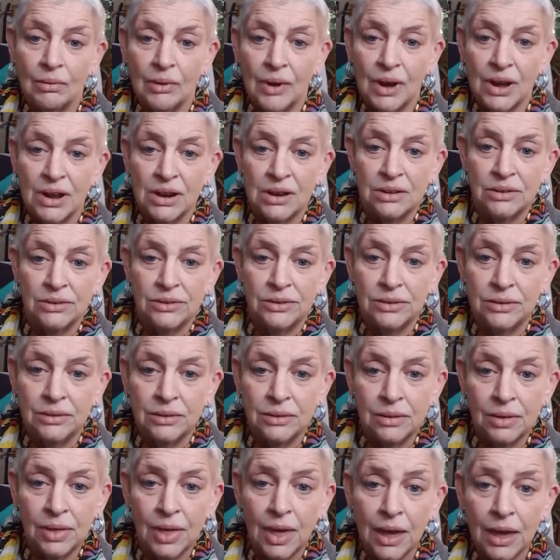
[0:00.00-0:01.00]
Why didn't you
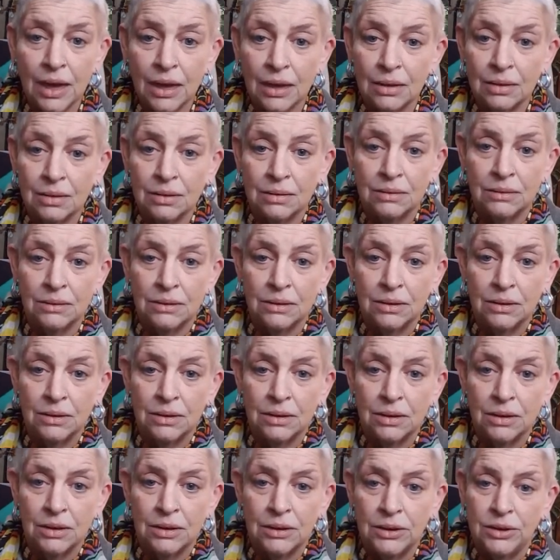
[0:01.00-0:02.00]
do that?
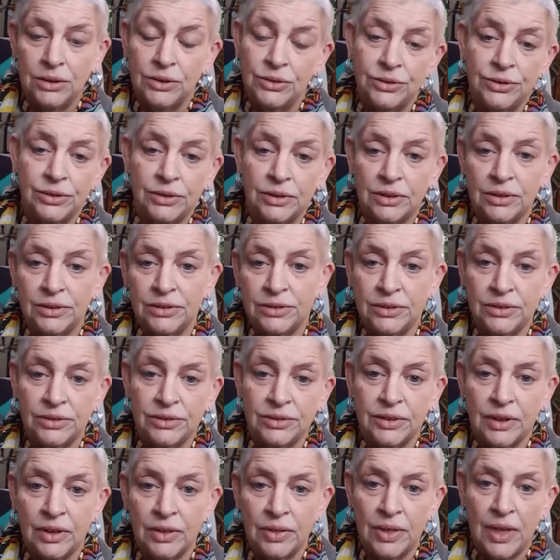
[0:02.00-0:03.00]
You should have
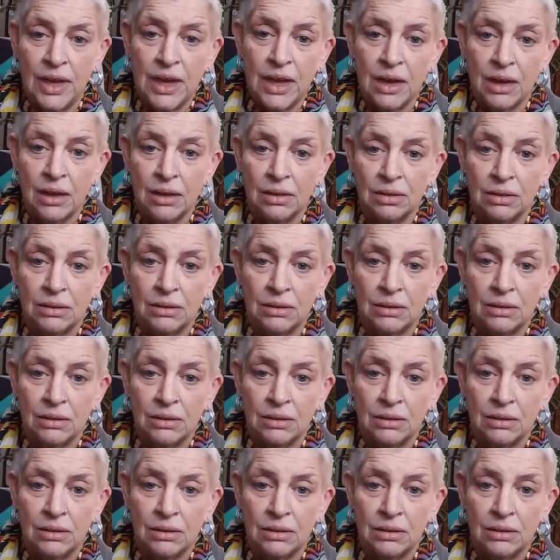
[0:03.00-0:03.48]
just done that.